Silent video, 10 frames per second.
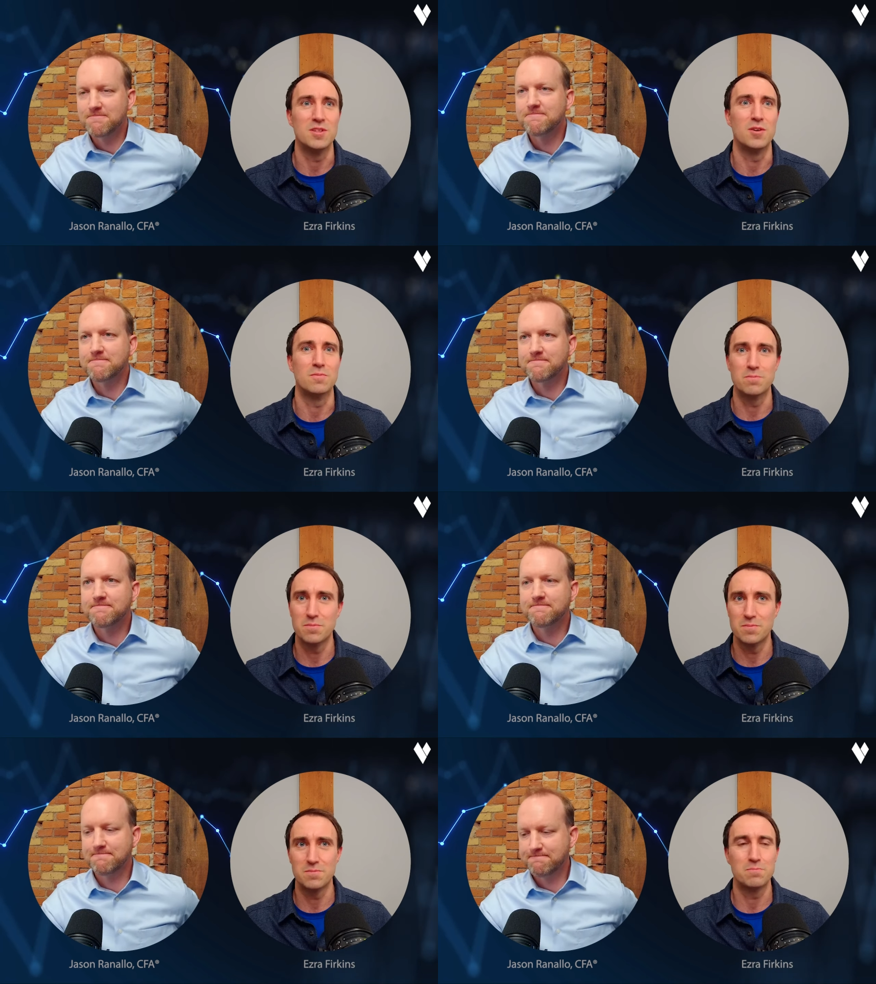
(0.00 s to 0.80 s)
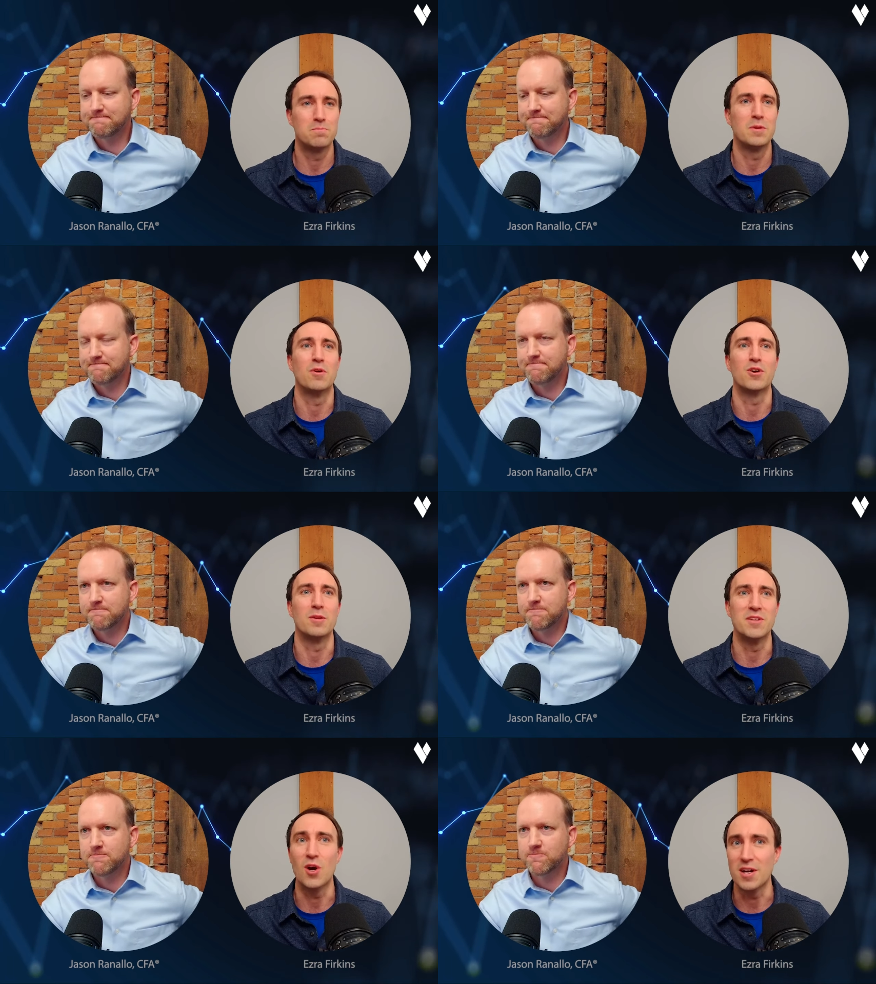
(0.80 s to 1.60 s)
Speaker 1: You know, people are going
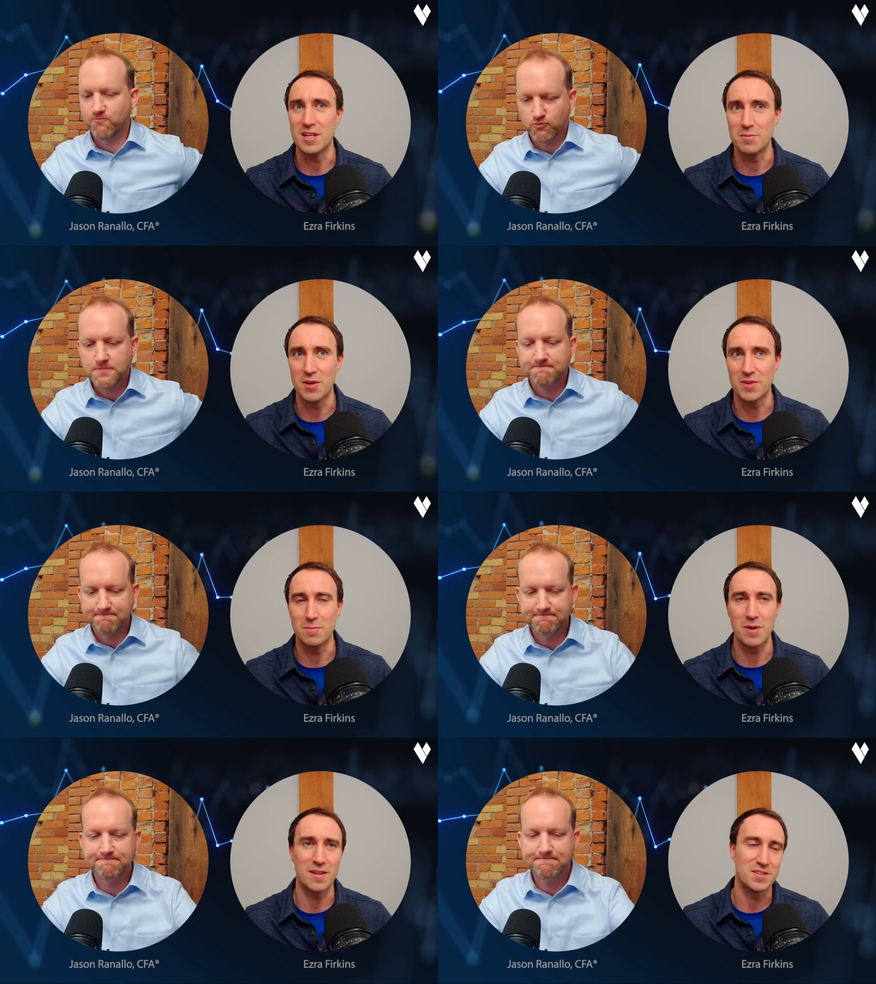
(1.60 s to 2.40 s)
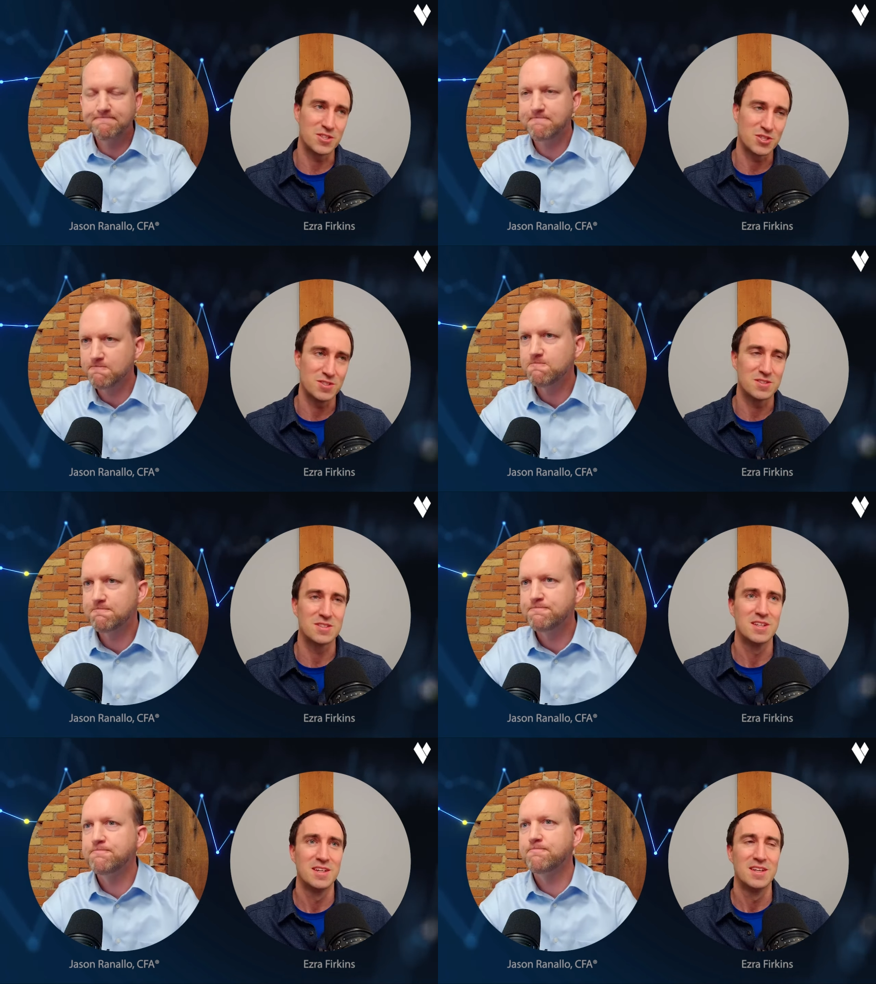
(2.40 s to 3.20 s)
to be talking about them, mm-hmm. politicians,